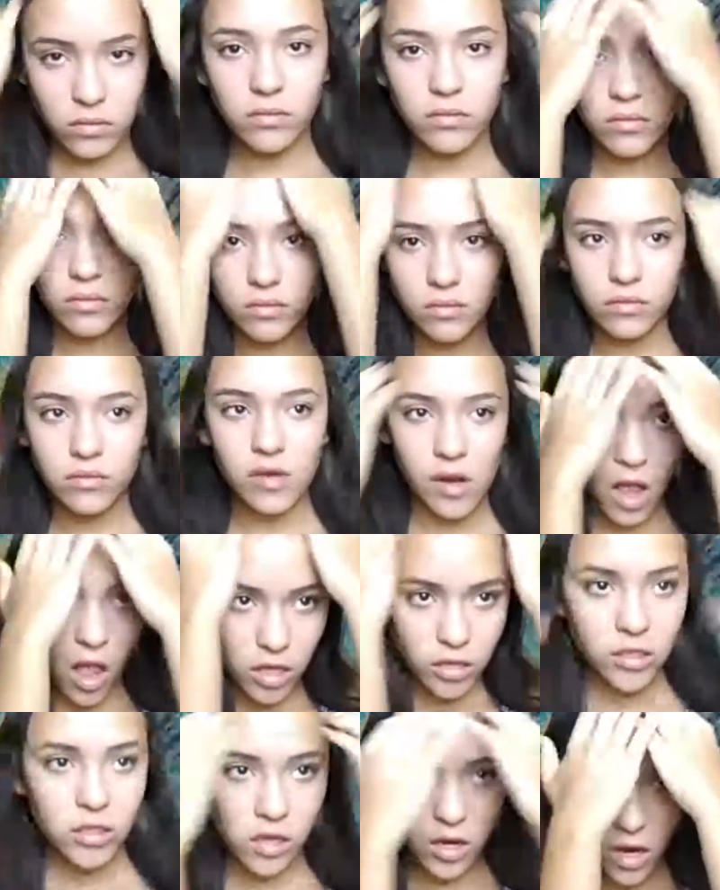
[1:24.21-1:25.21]
but
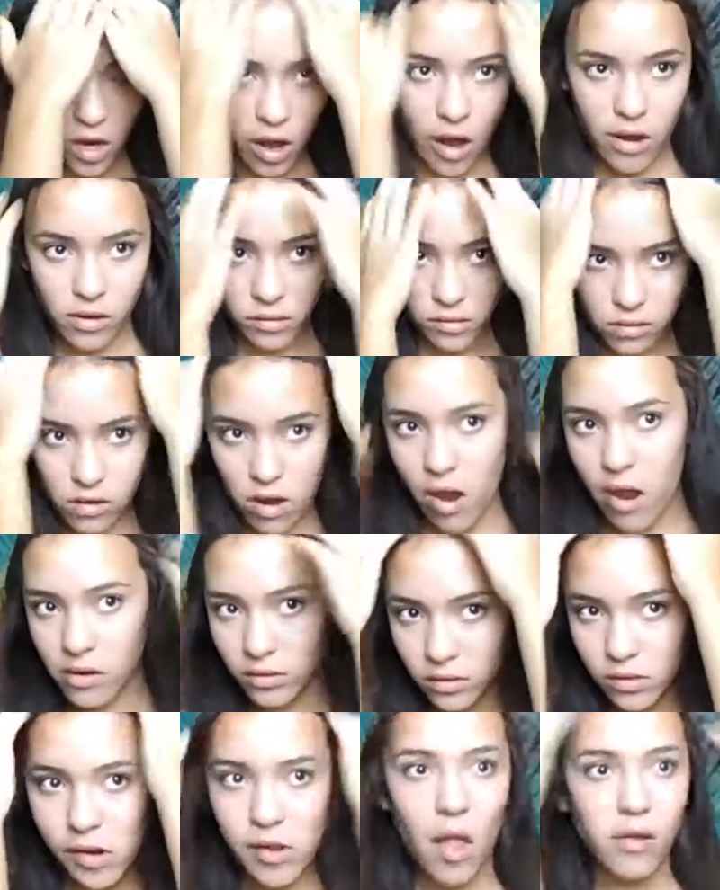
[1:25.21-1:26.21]
personally I don't like using
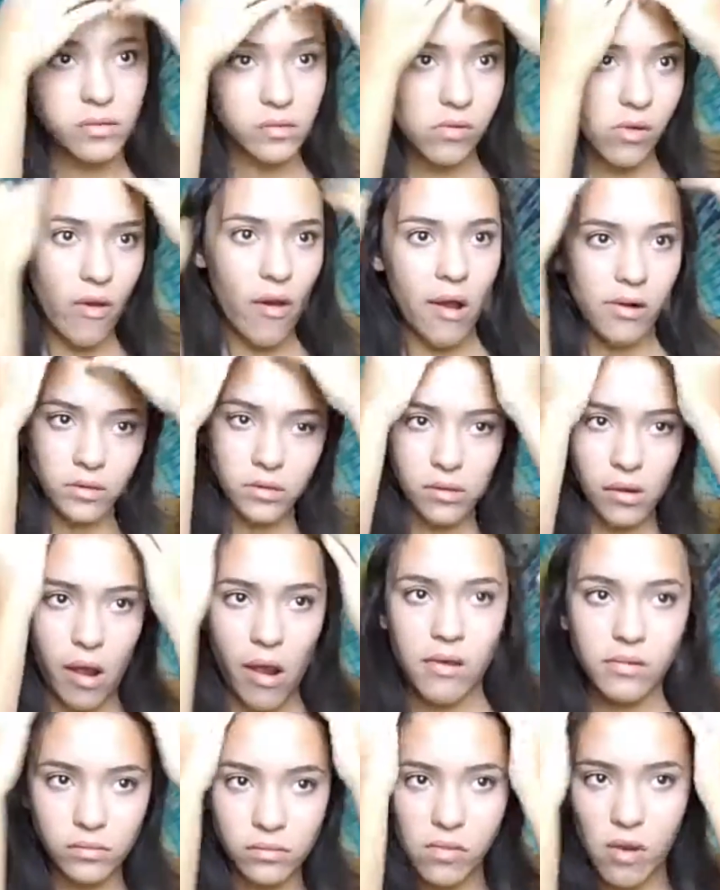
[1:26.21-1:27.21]
bobby pins, and it
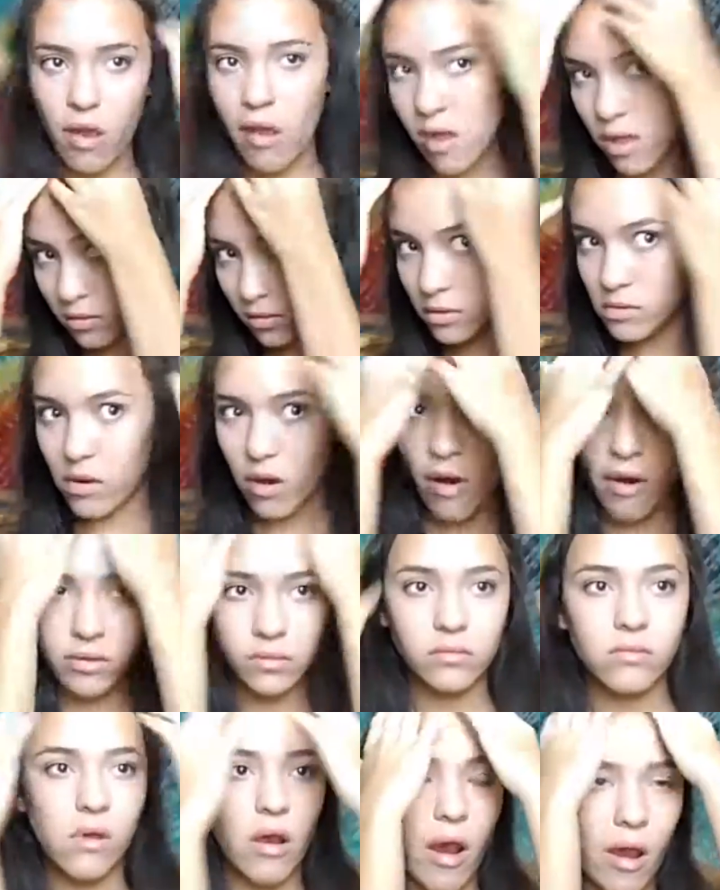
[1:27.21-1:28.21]
was perfectly fine
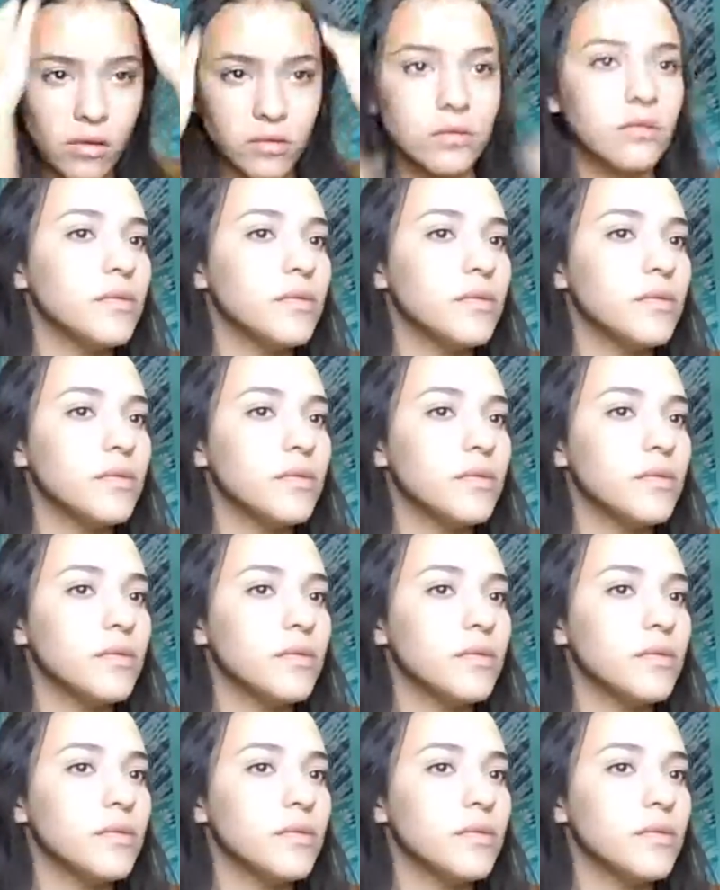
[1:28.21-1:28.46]
for me.